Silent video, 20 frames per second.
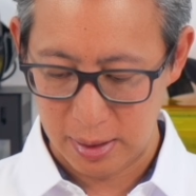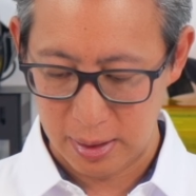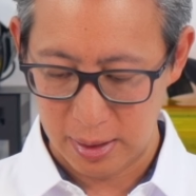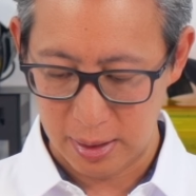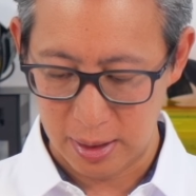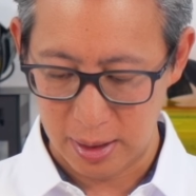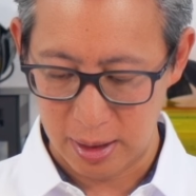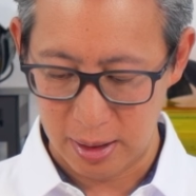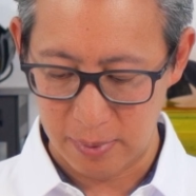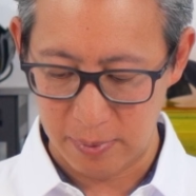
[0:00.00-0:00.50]

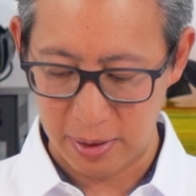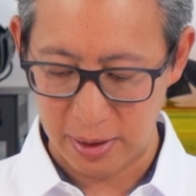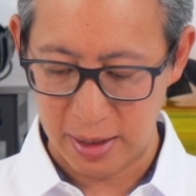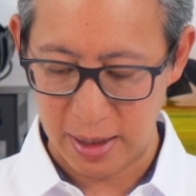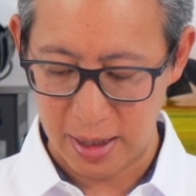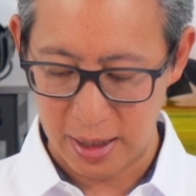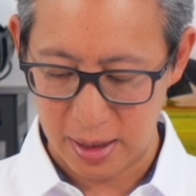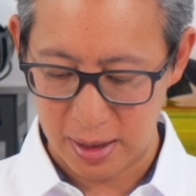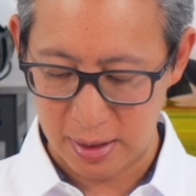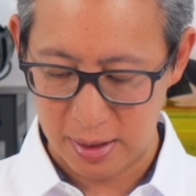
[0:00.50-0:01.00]

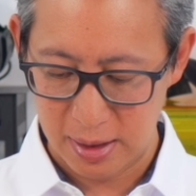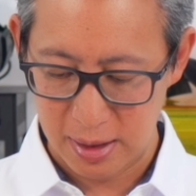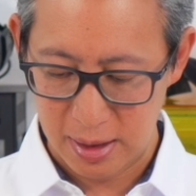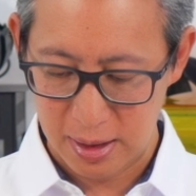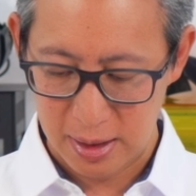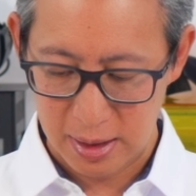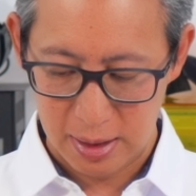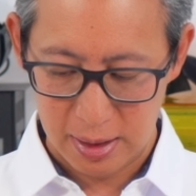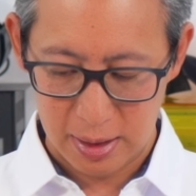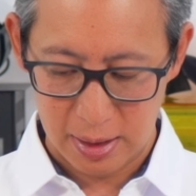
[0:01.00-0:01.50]
Again,
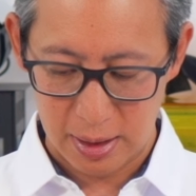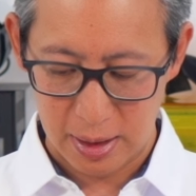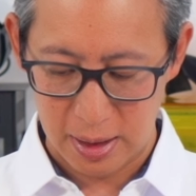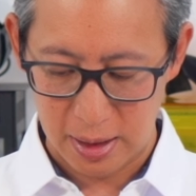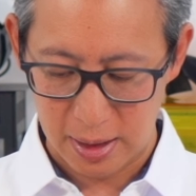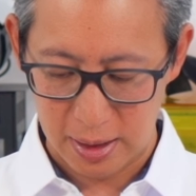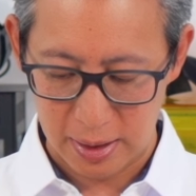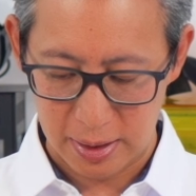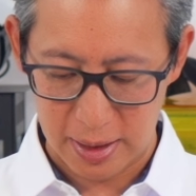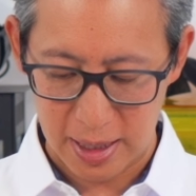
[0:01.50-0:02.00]

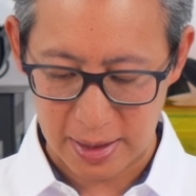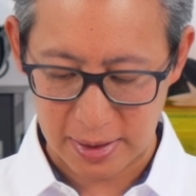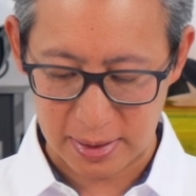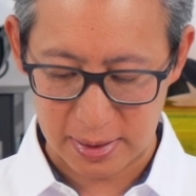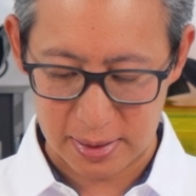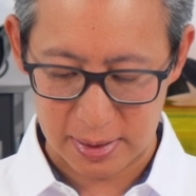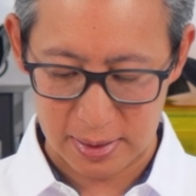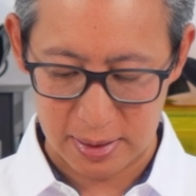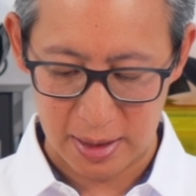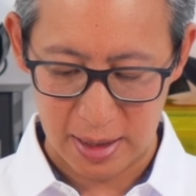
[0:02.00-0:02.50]

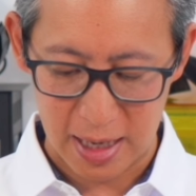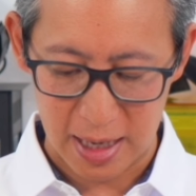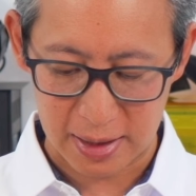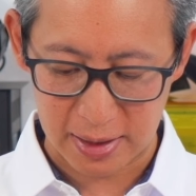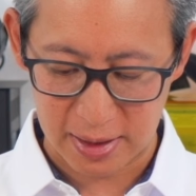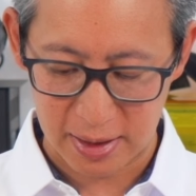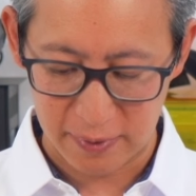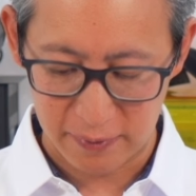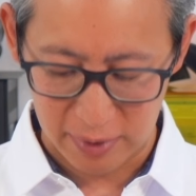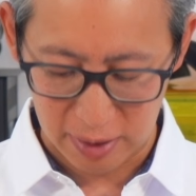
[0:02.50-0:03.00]
that's the
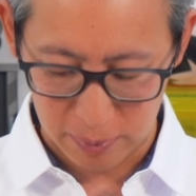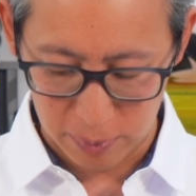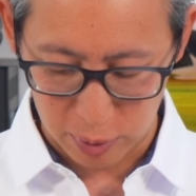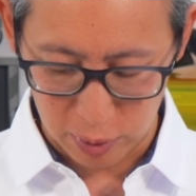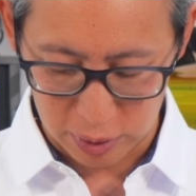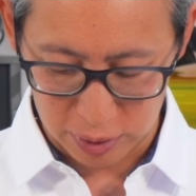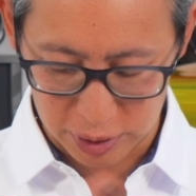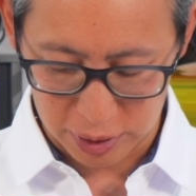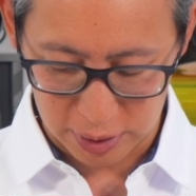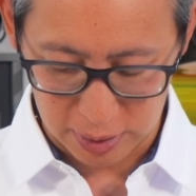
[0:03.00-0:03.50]
activity
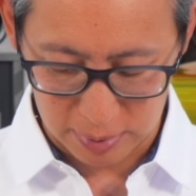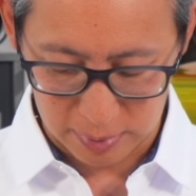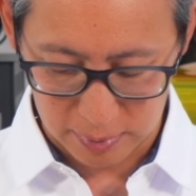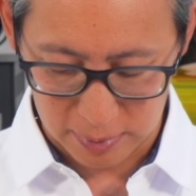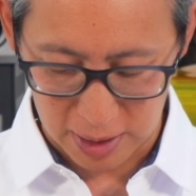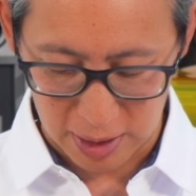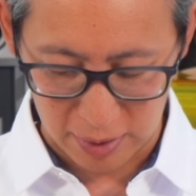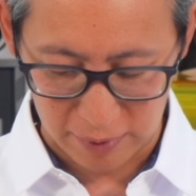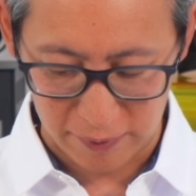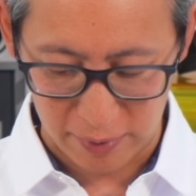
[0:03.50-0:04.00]
portion.
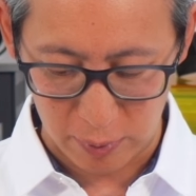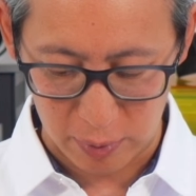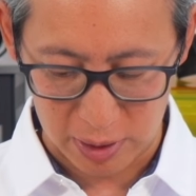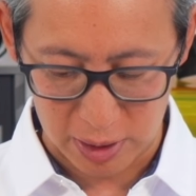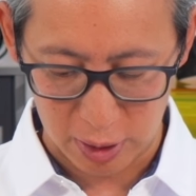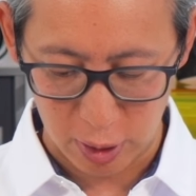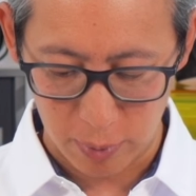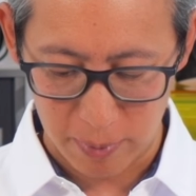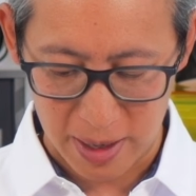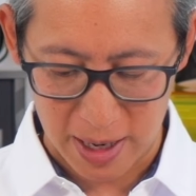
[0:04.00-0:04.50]
Now if I want
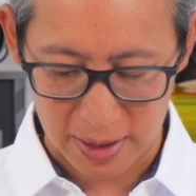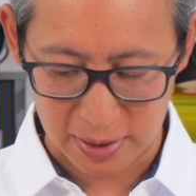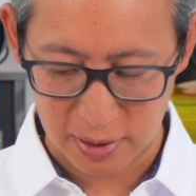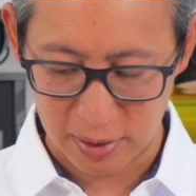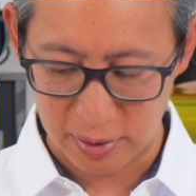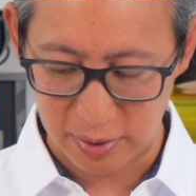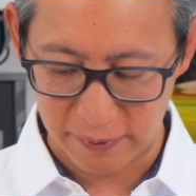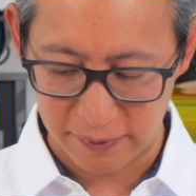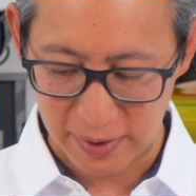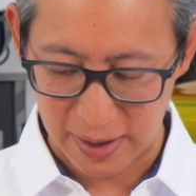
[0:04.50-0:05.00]
to go back
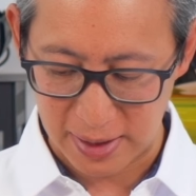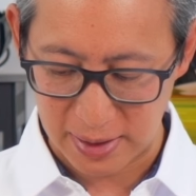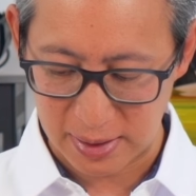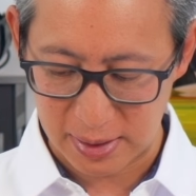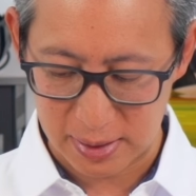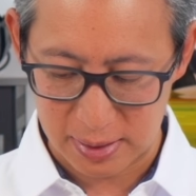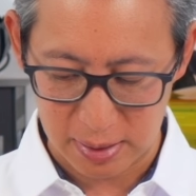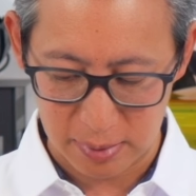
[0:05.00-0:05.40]
to devices